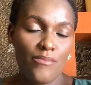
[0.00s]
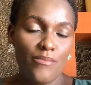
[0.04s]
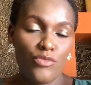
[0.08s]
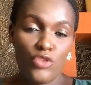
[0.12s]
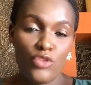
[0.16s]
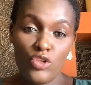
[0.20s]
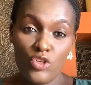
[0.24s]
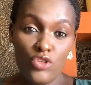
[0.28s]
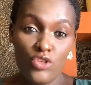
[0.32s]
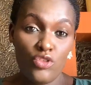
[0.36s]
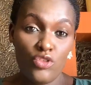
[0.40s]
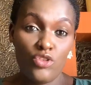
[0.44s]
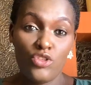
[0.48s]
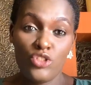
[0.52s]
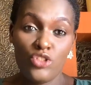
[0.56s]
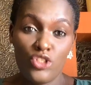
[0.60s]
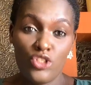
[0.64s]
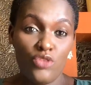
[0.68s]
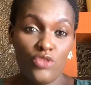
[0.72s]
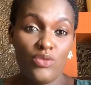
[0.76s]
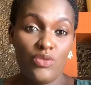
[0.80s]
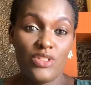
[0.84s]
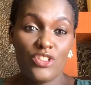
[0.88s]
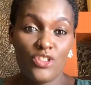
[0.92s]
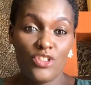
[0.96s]
You do not
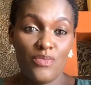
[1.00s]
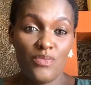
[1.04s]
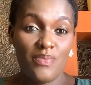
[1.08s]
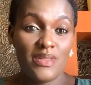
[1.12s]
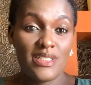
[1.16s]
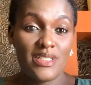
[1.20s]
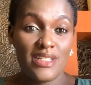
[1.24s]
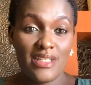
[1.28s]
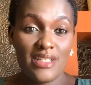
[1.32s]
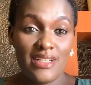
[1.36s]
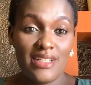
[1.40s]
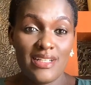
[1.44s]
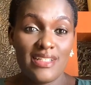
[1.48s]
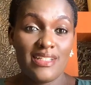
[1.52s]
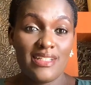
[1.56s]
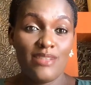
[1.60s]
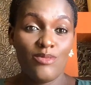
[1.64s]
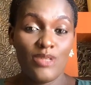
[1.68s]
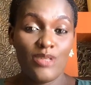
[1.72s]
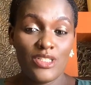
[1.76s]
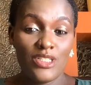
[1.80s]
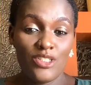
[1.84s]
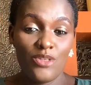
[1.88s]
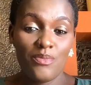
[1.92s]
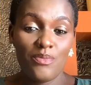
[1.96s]
know what your
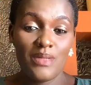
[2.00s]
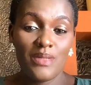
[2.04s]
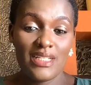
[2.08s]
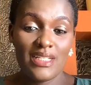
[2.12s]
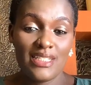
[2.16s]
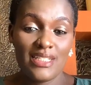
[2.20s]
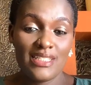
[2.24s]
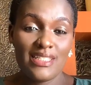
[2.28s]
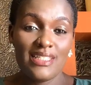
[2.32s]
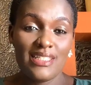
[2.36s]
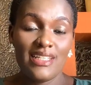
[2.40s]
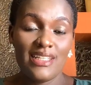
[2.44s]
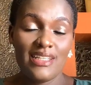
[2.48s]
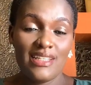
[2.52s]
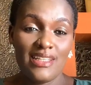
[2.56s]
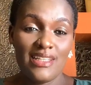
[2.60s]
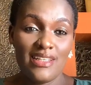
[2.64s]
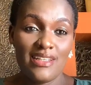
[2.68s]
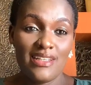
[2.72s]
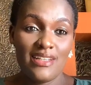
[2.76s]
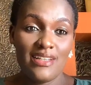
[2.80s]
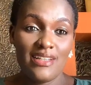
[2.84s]
partner is thinking.